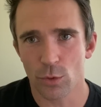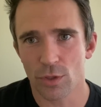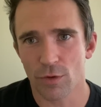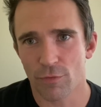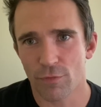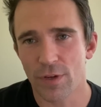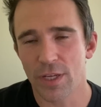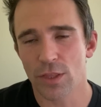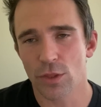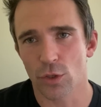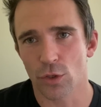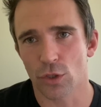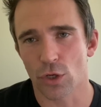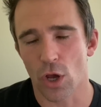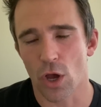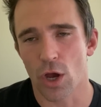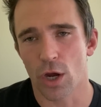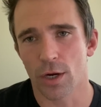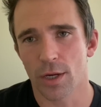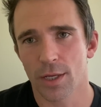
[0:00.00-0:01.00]
to feed their
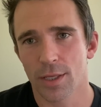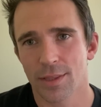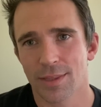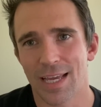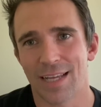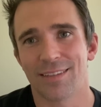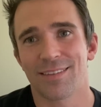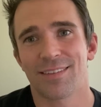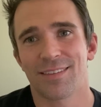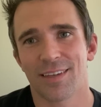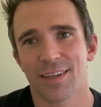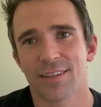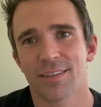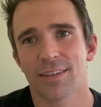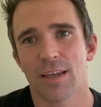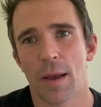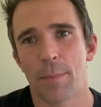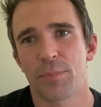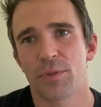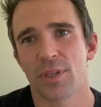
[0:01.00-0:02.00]
dog that 6
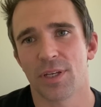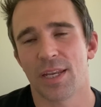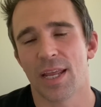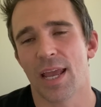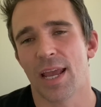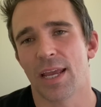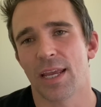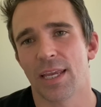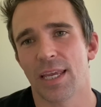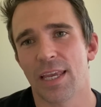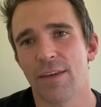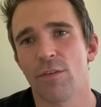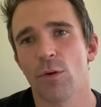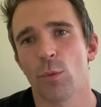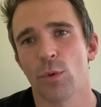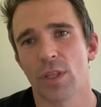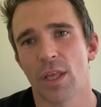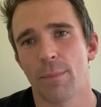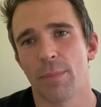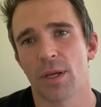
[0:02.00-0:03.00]
cups a day, even
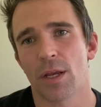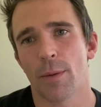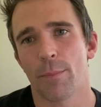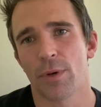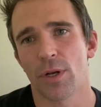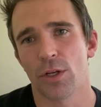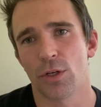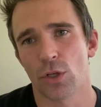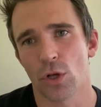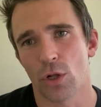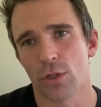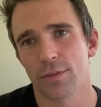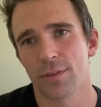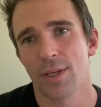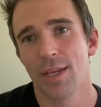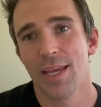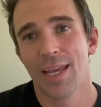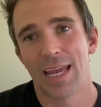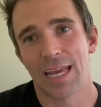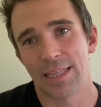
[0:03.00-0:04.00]
when they become an adult,
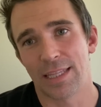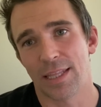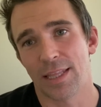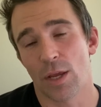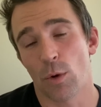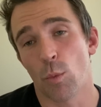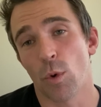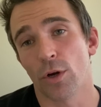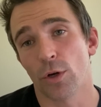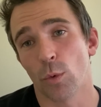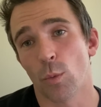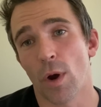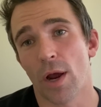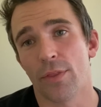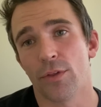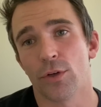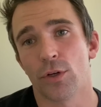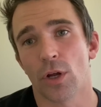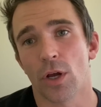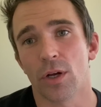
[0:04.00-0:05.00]
and then they wonder
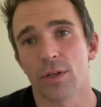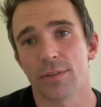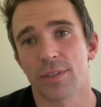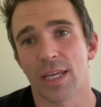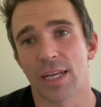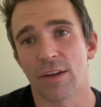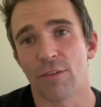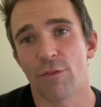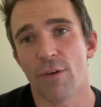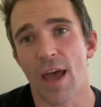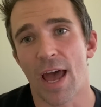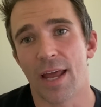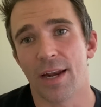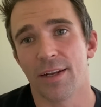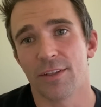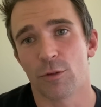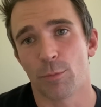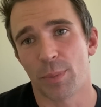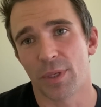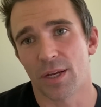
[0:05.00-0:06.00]
why their dog's getting fat.
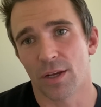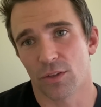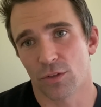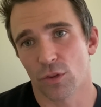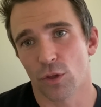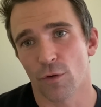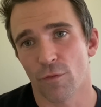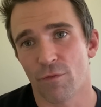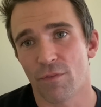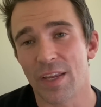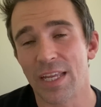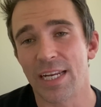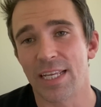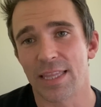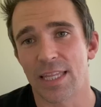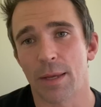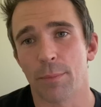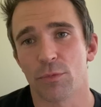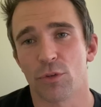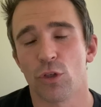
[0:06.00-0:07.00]
It's because they're
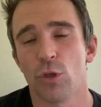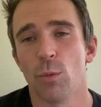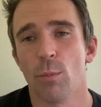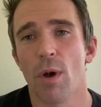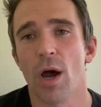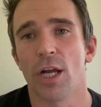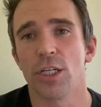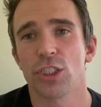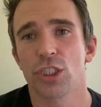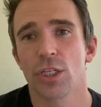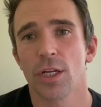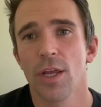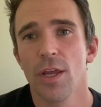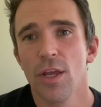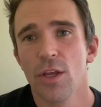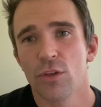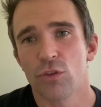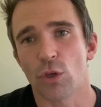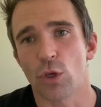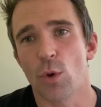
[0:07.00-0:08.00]
feeding them too much.
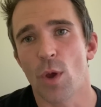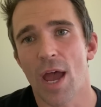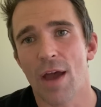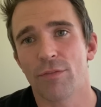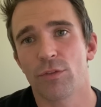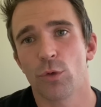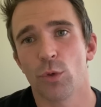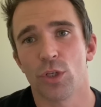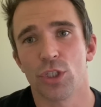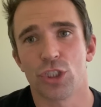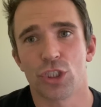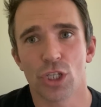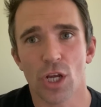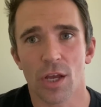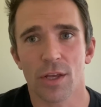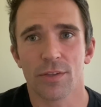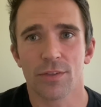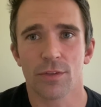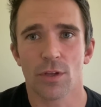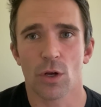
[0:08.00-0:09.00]
So you have to
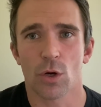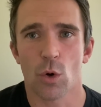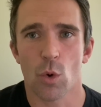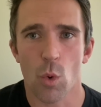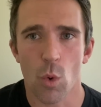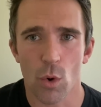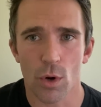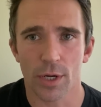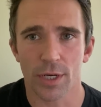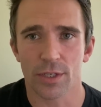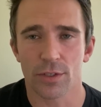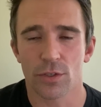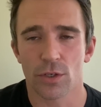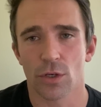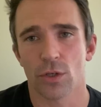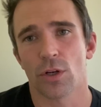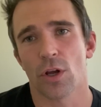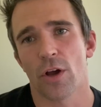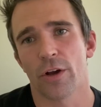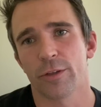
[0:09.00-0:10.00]
adjust according to
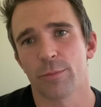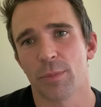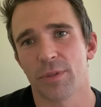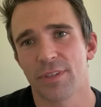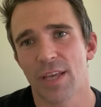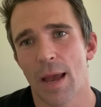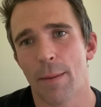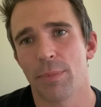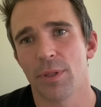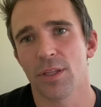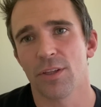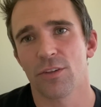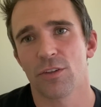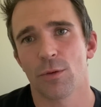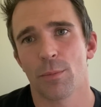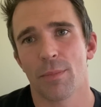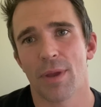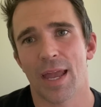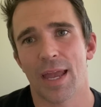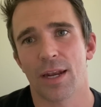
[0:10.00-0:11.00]
your dog's
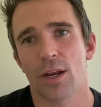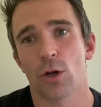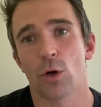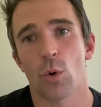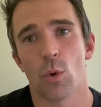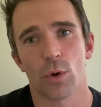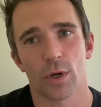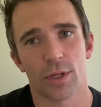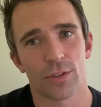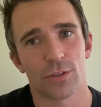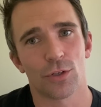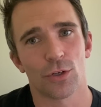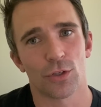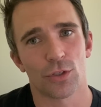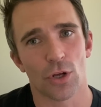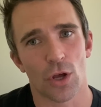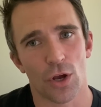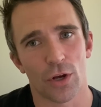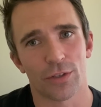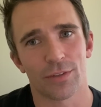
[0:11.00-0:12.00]
metabolism and according to your
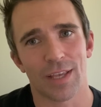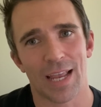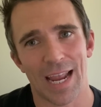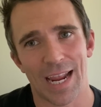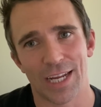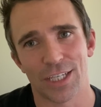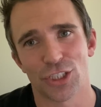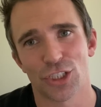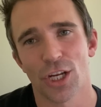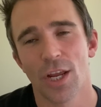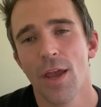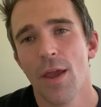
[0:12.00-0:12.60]
dog's age.